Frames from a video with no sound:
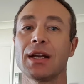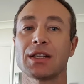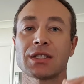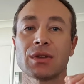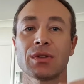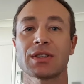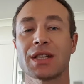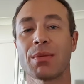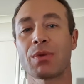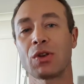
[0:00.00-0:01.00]
It's not
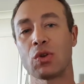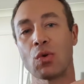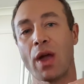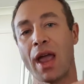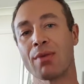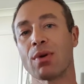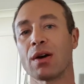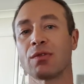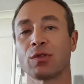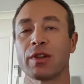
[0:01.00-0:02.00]
something you ever
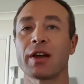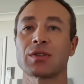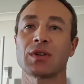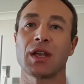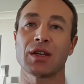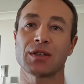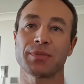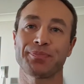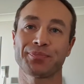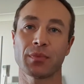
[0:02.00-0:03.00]
would like to get,
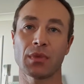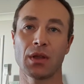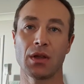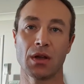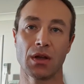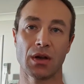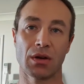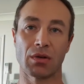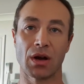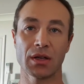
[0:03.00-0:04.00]

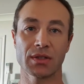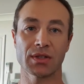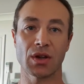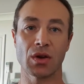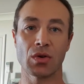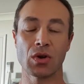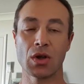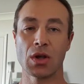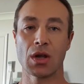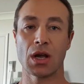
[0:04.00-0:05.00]
right? So
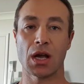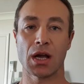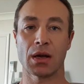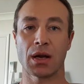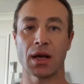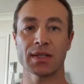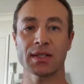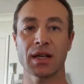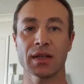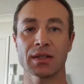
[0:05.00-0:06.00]
I
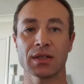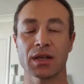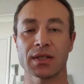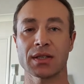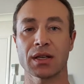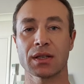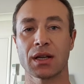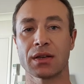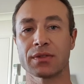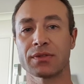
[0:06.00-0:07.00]
start
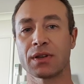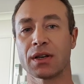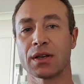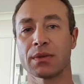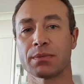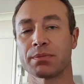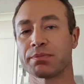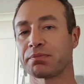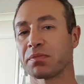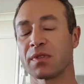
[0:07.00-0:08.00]
kind of
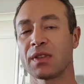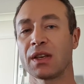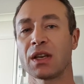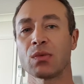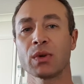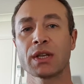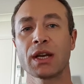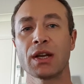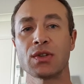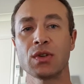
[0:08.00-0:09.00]
thinking, what can
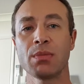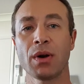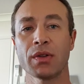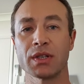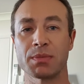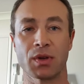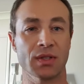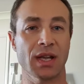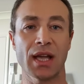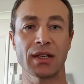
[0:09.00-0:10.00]
I do about this? Because
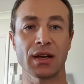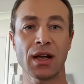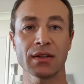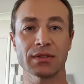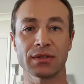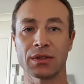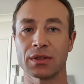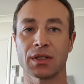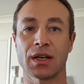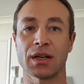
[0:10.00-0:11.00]
I had enough. Look,